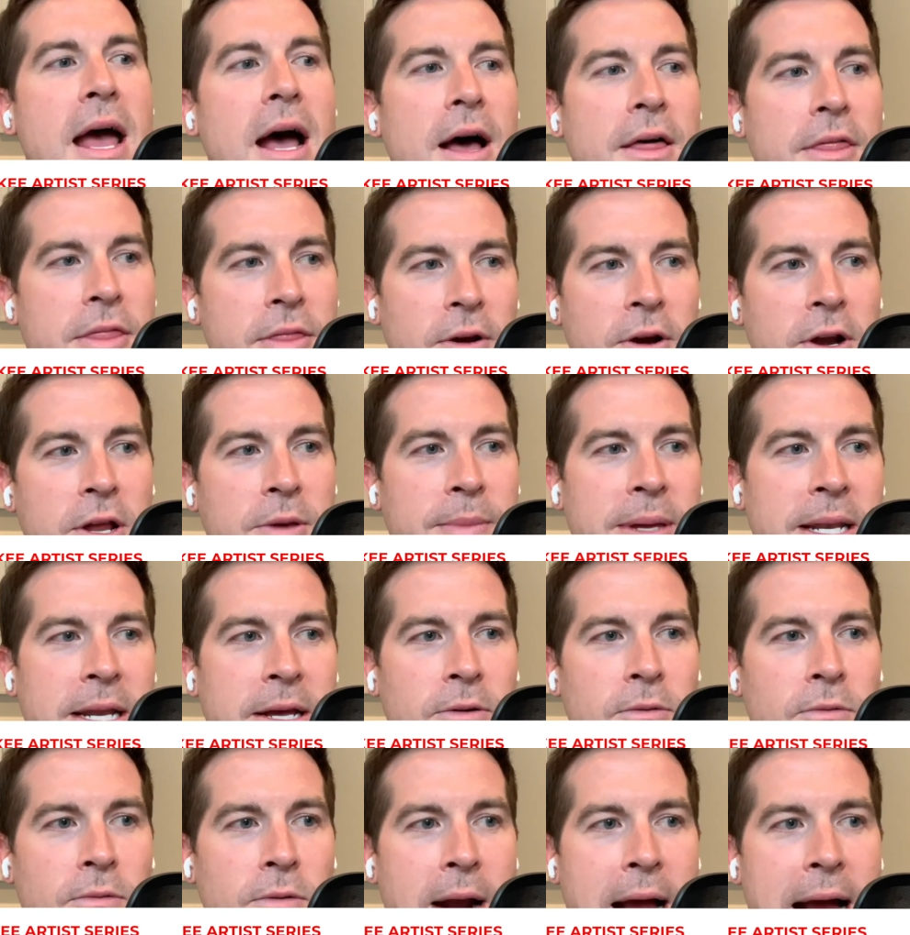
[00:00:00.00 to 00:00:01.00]
30 minute
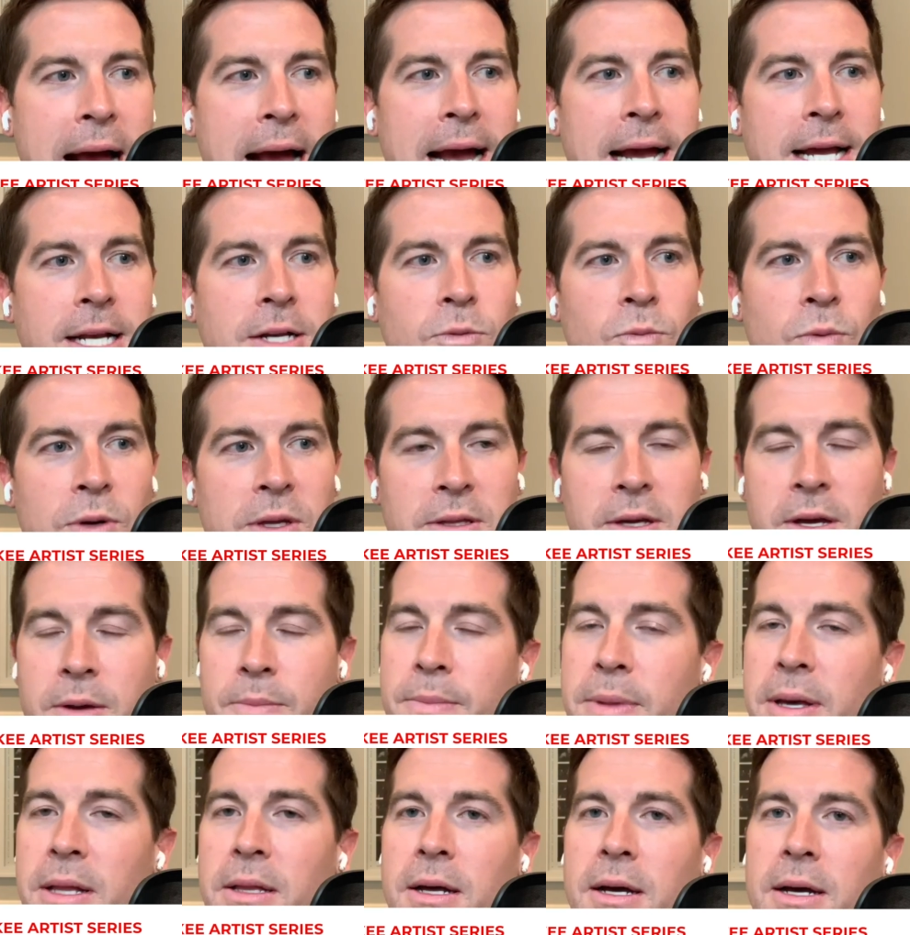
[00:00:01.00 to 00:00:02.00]
ride with
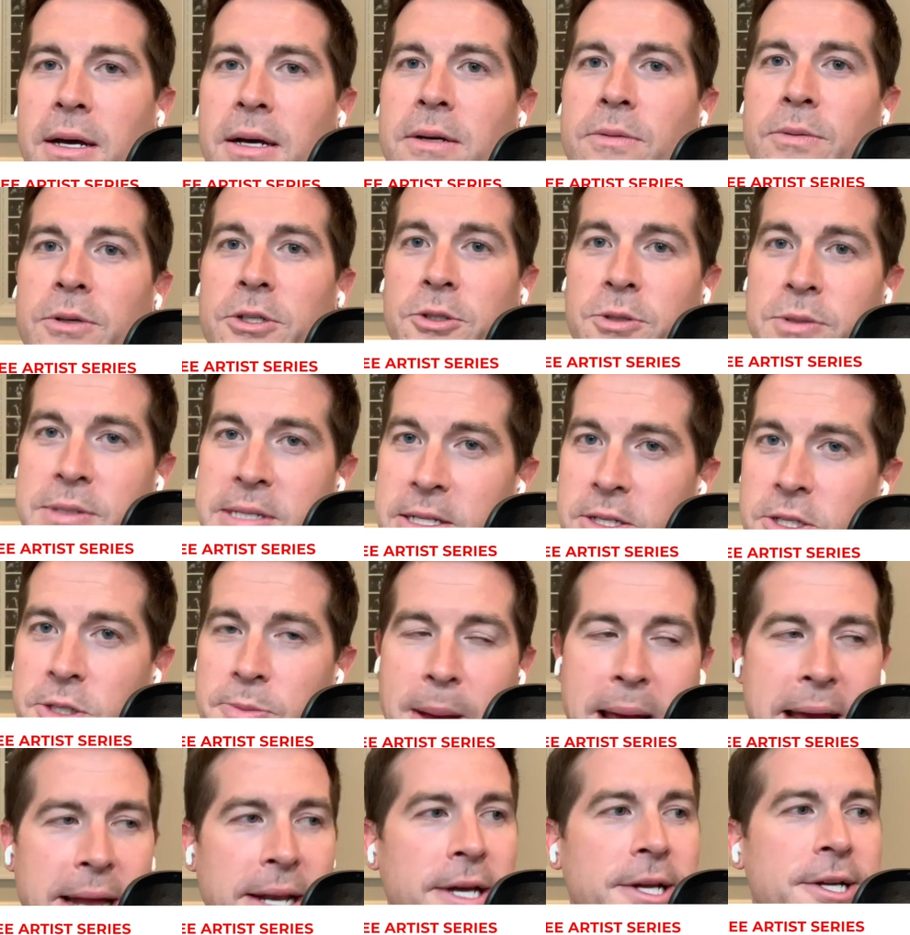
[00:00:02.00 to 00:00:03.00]
Camila, which was in
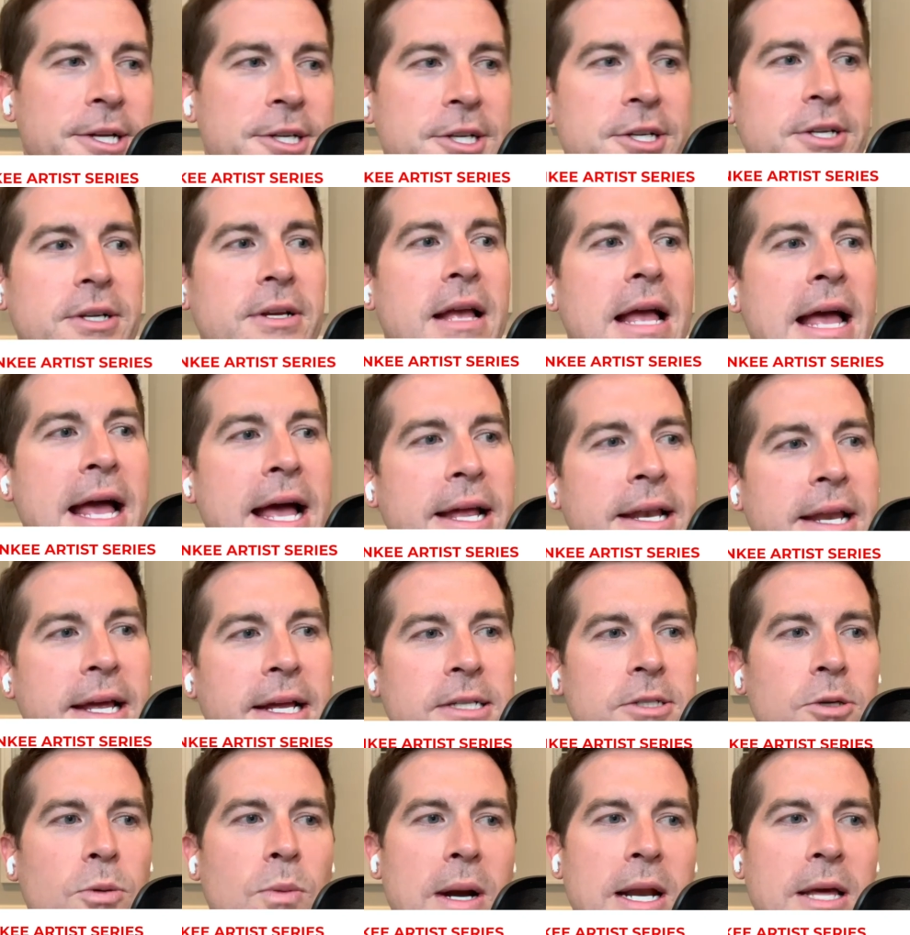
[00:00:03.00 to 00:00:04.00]
Spanish, and a
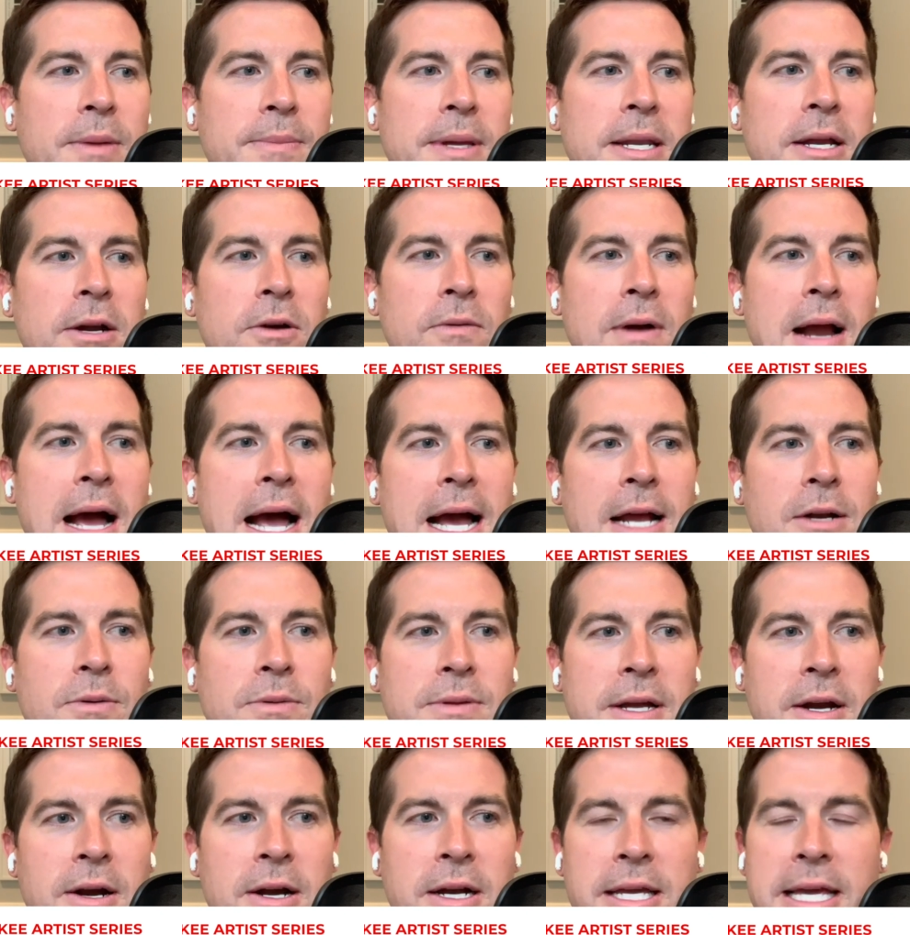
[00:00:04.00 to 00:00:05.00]
20 minute ride with
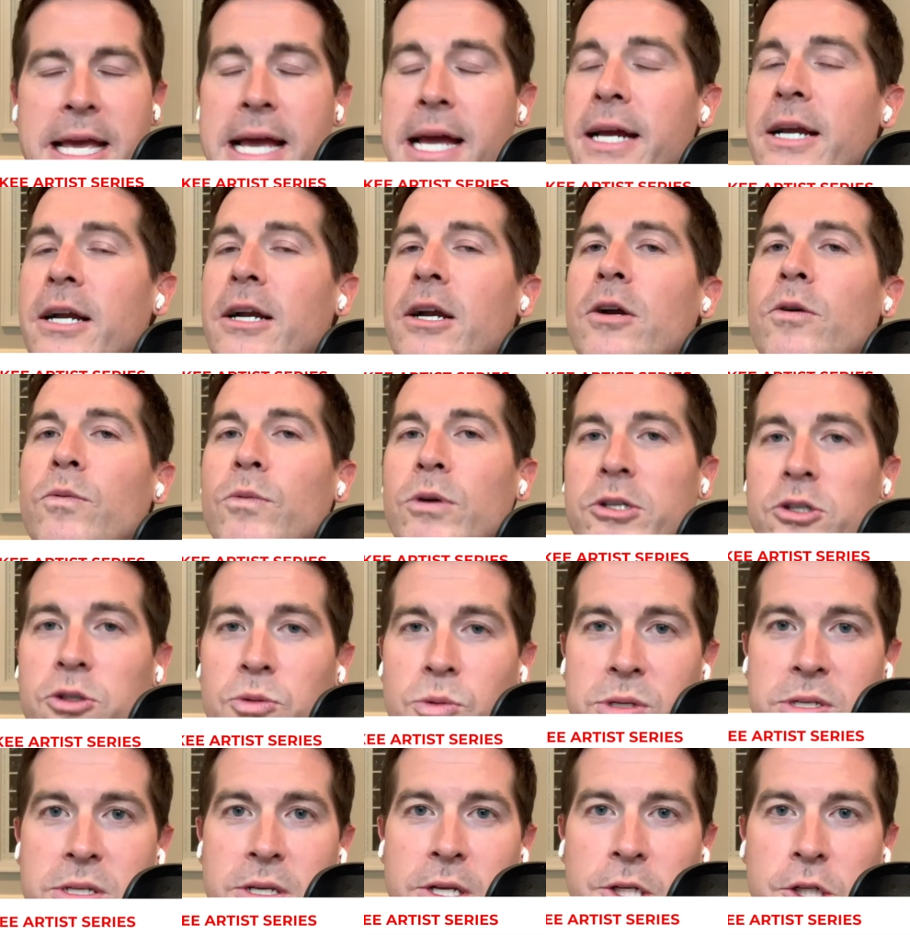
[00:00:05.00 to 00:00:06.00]
Erik Jäger, which
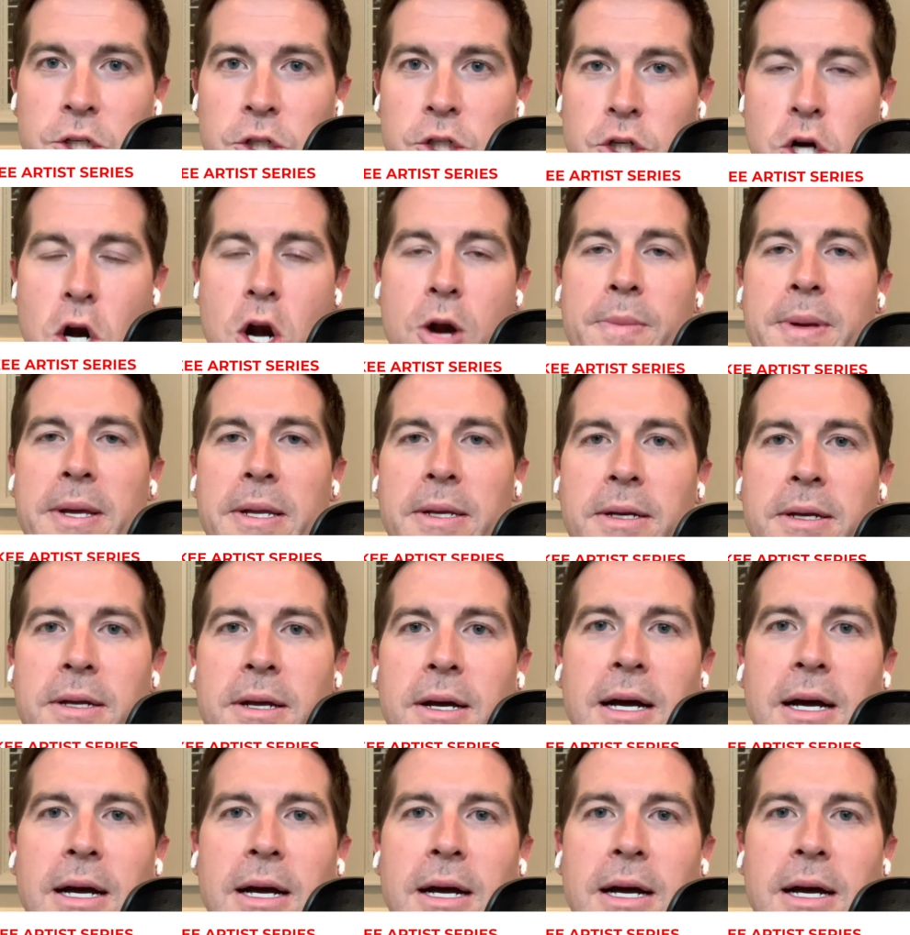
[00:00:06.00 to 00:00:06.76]
was in German.